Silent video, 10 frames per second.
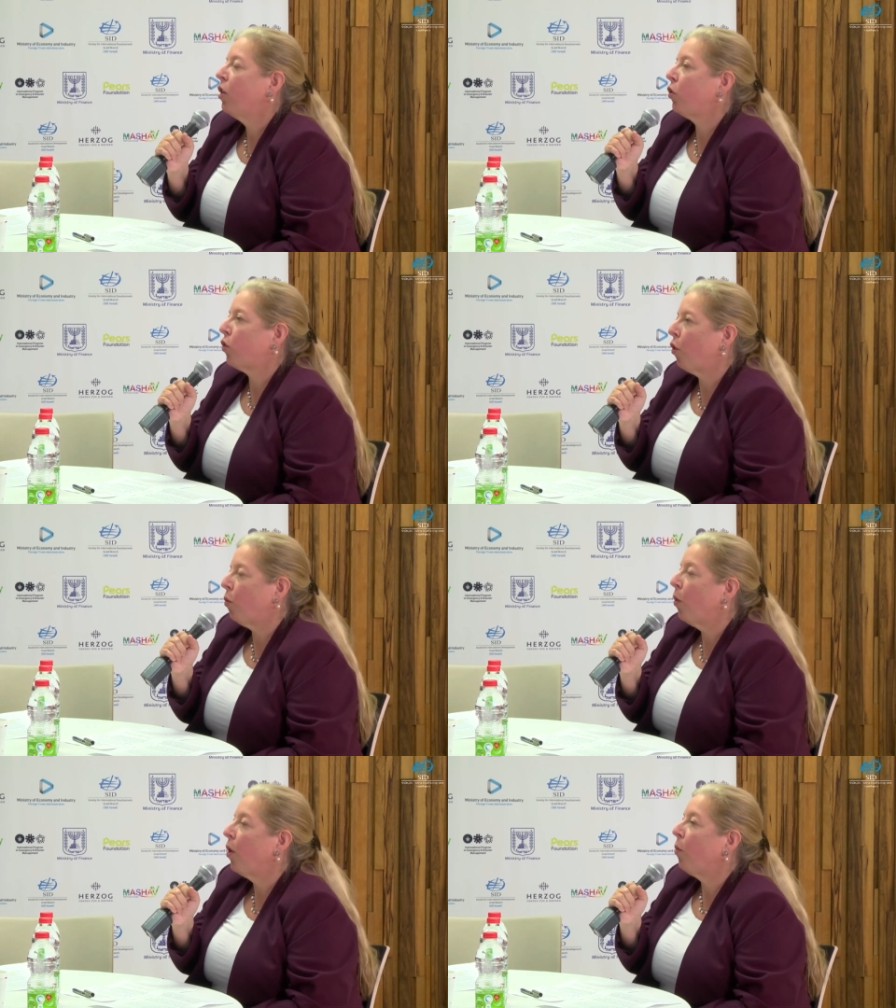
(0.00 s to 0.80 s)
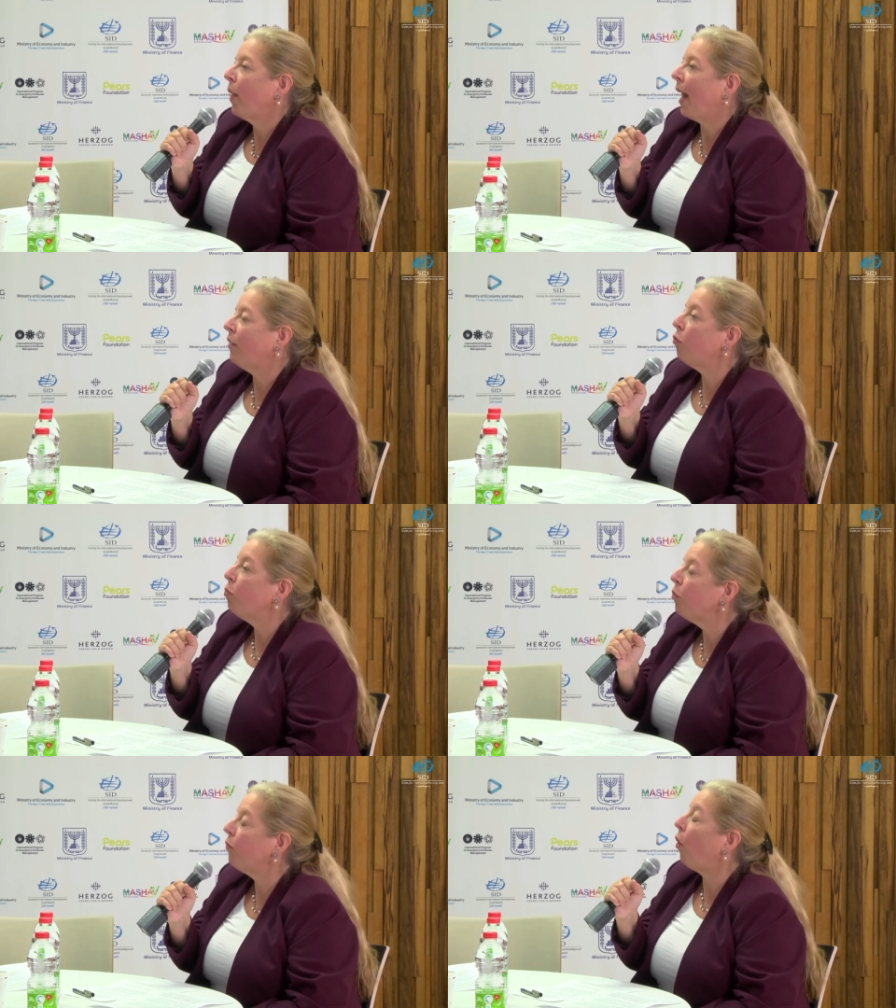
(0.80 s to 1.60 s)
So we had
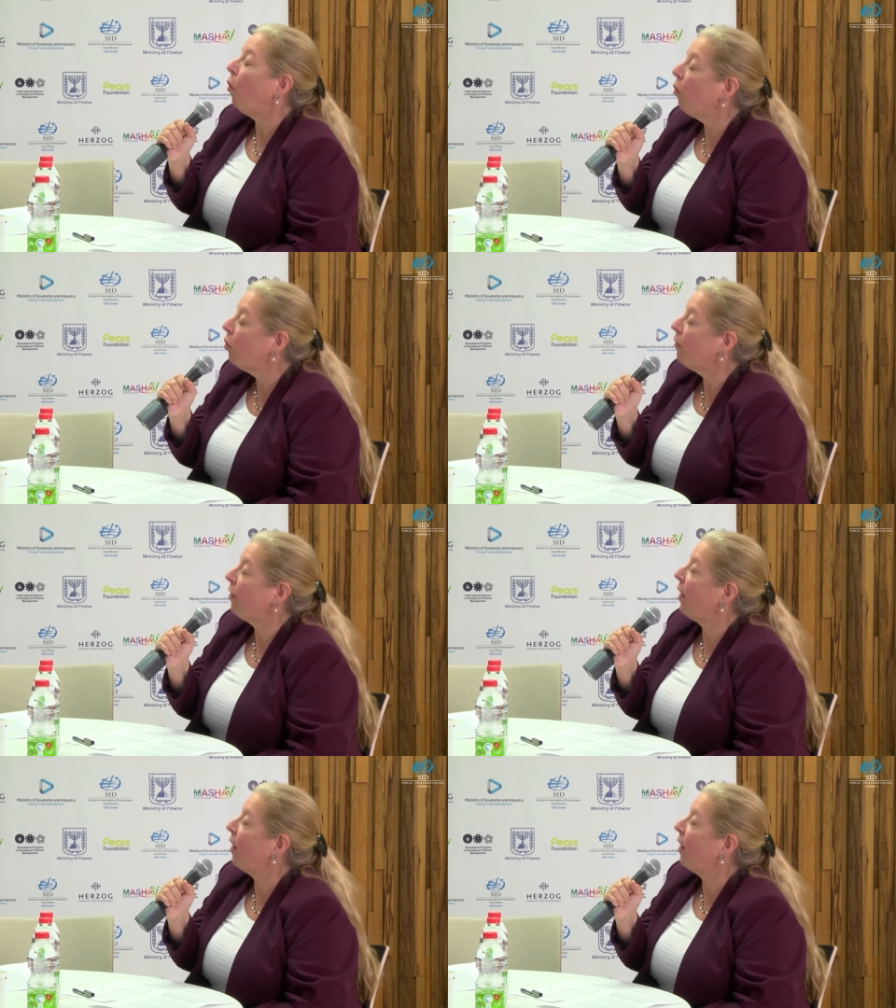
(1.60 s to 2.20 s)
to move all of